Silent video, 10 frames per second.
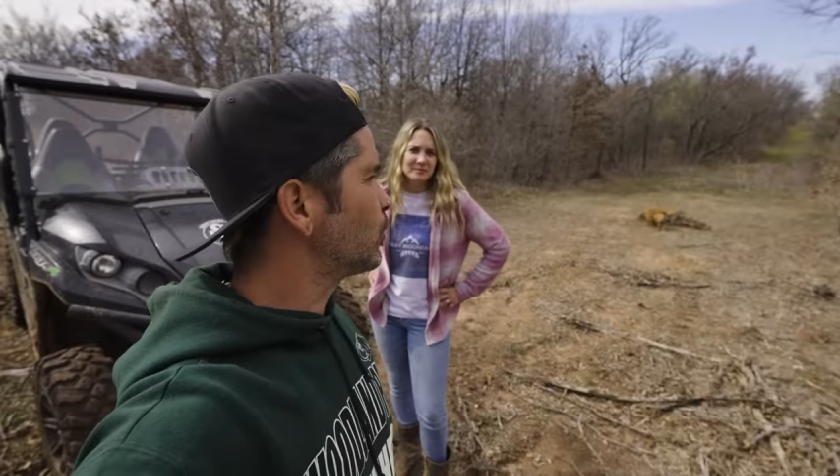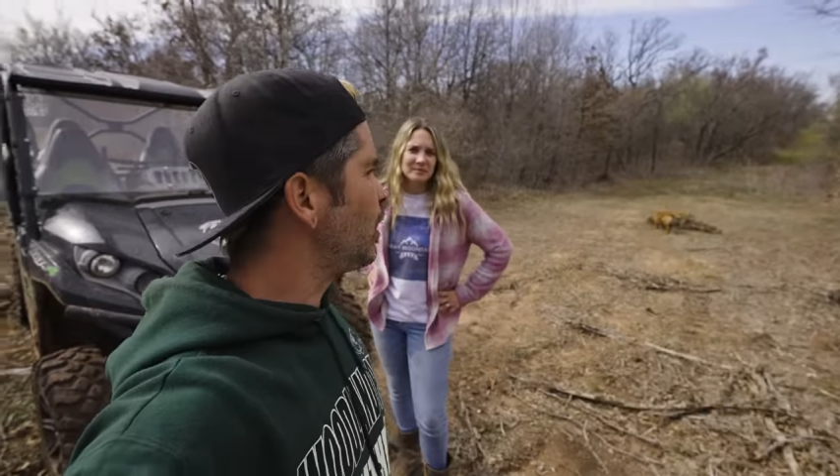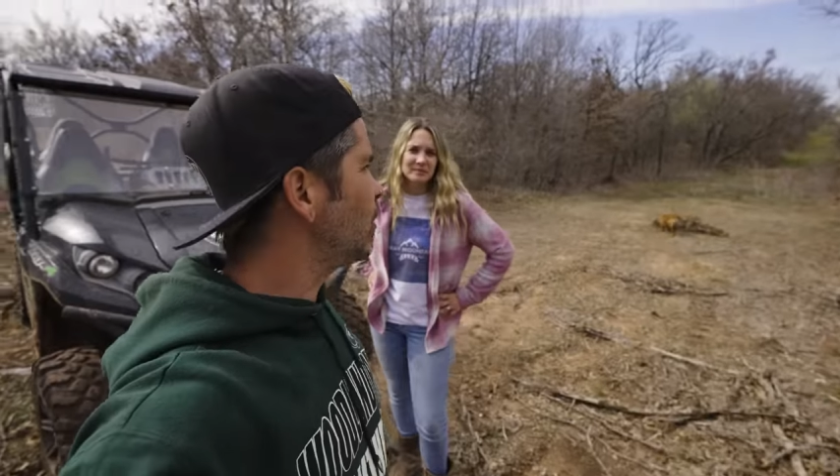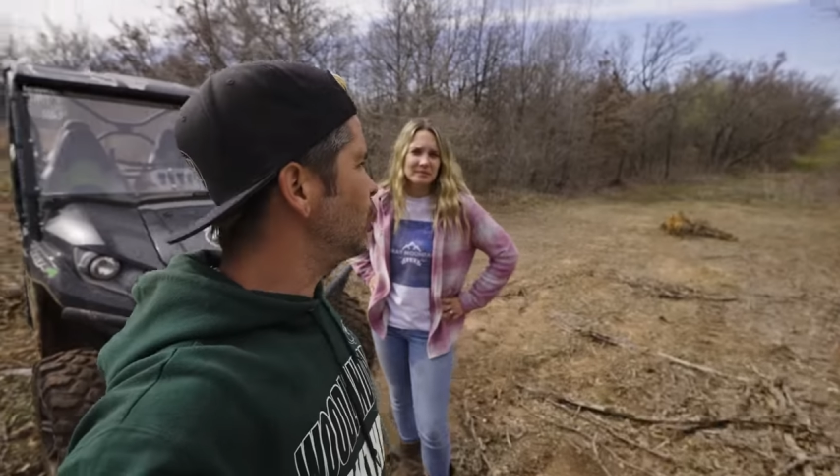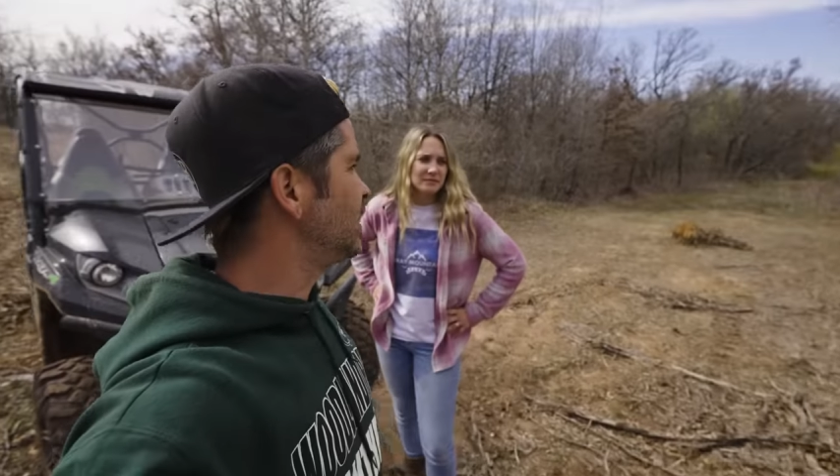
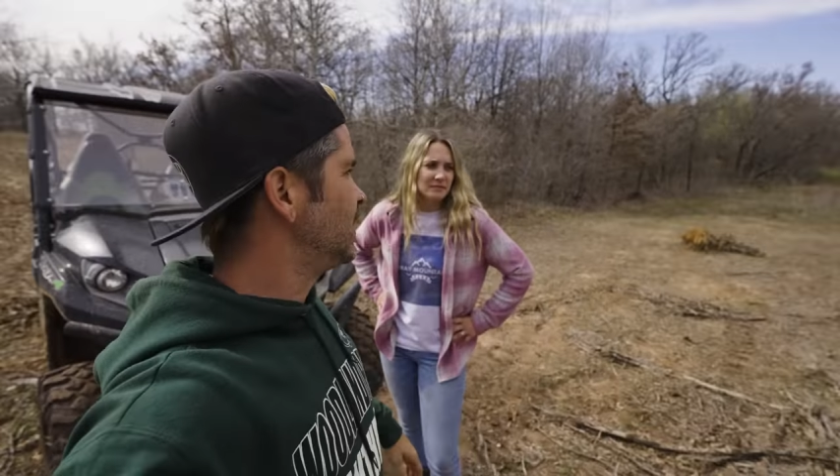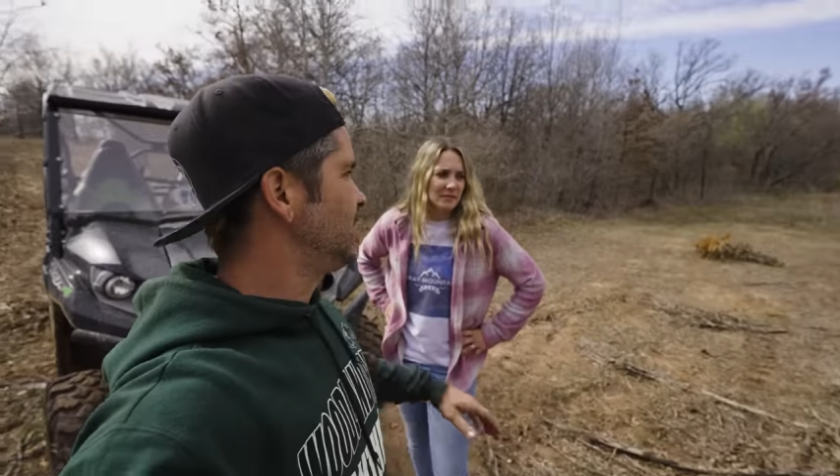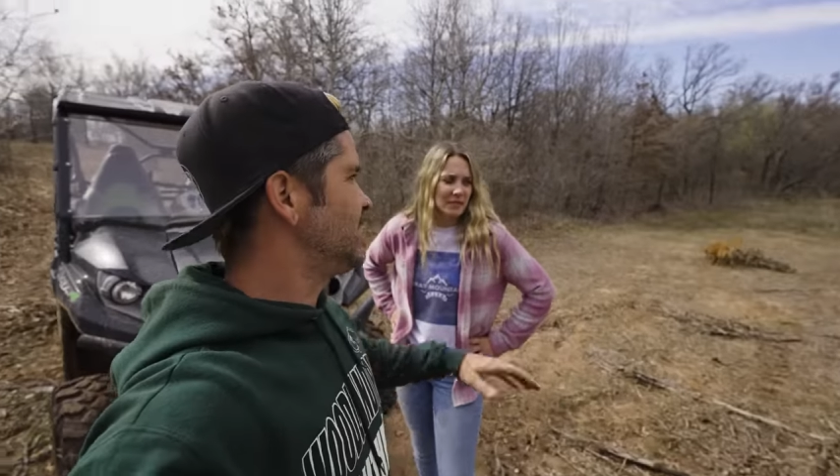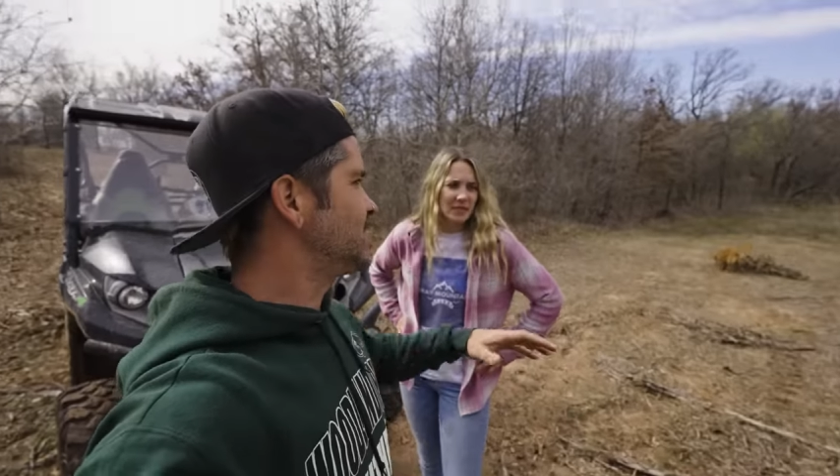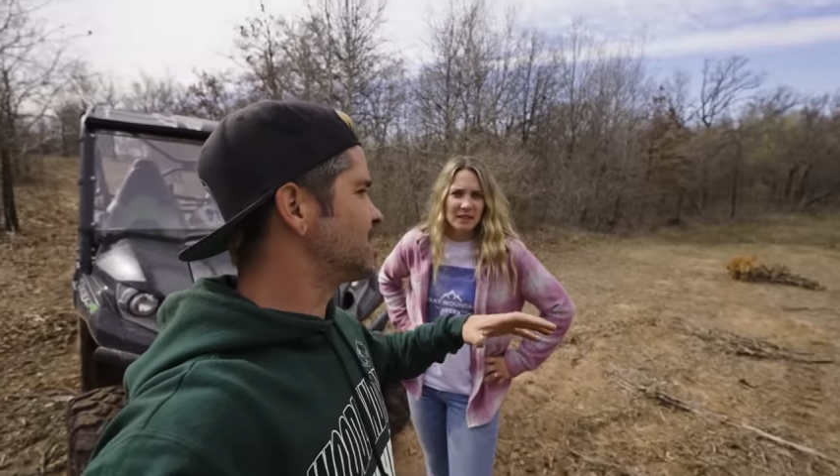road
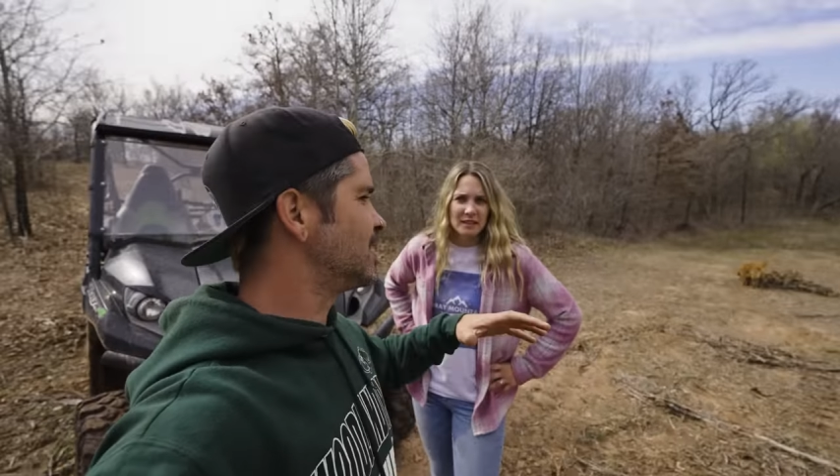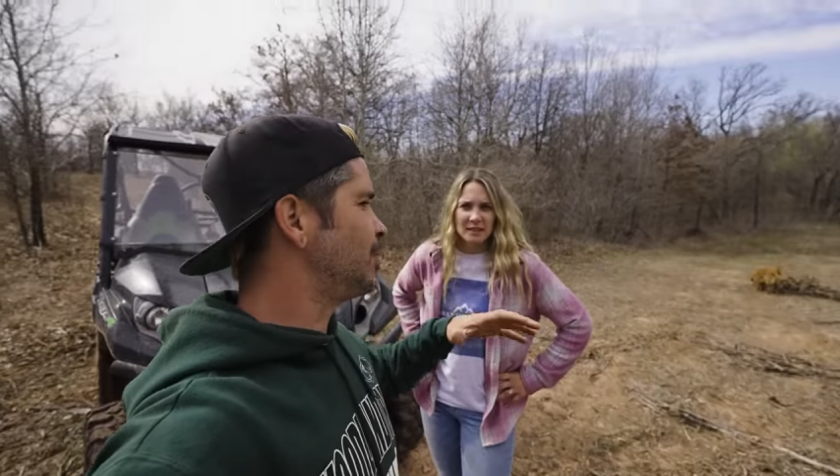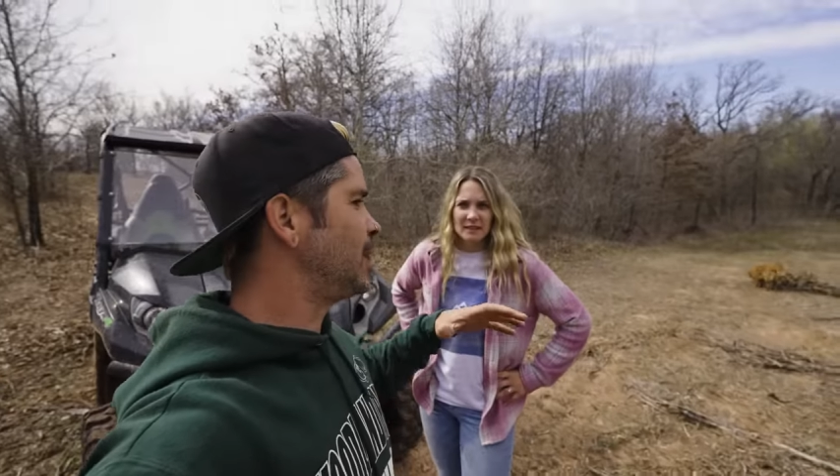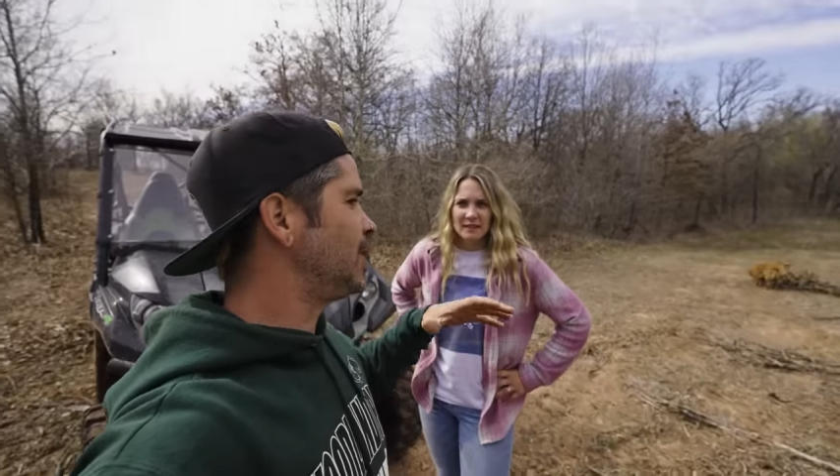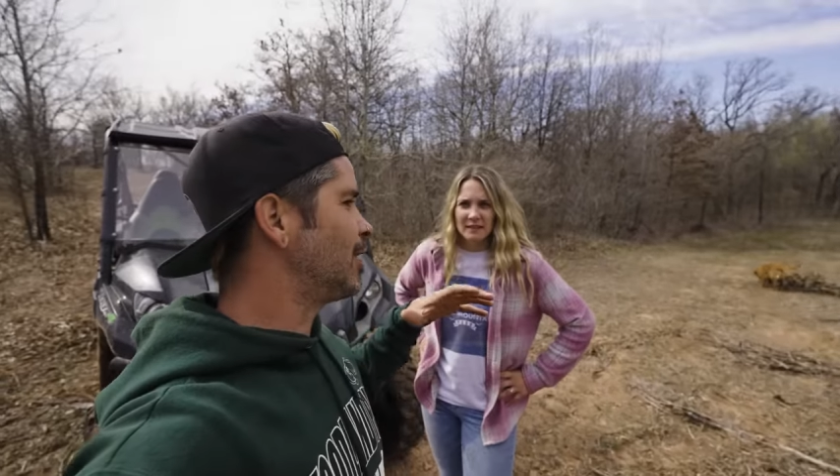this is going to
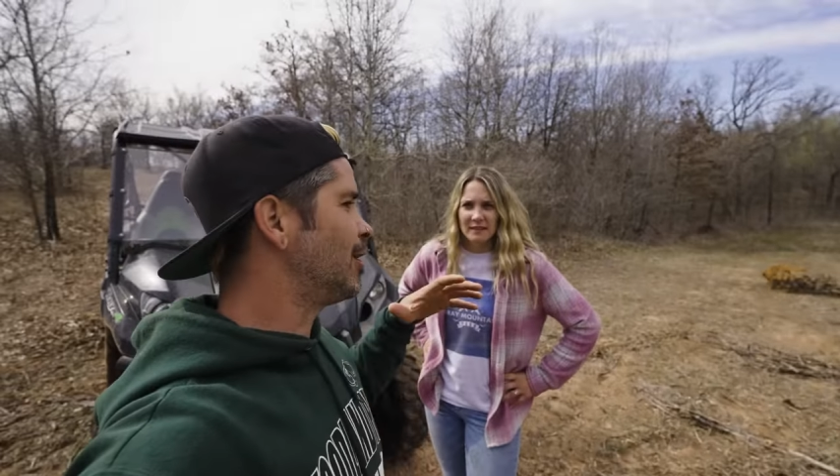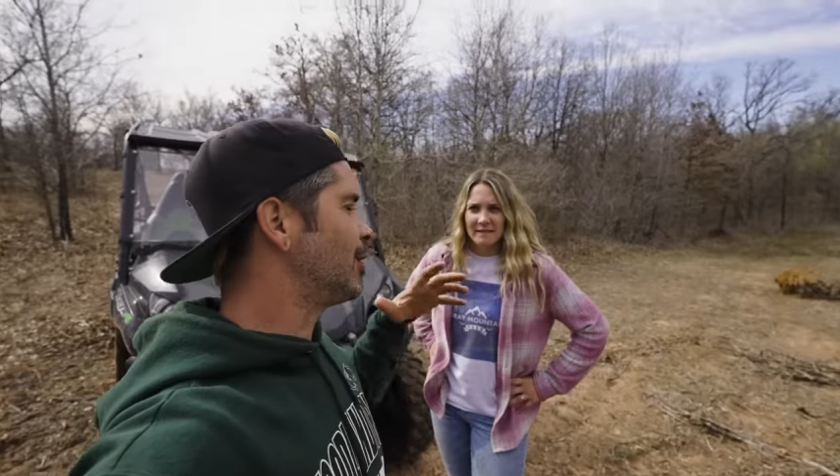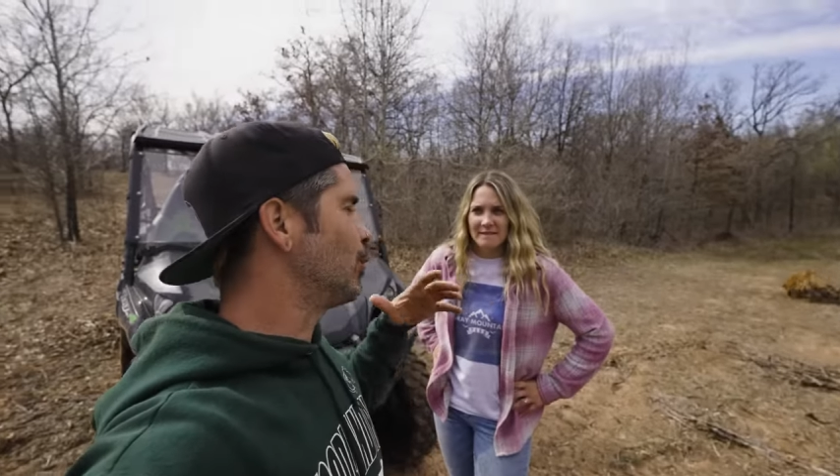be our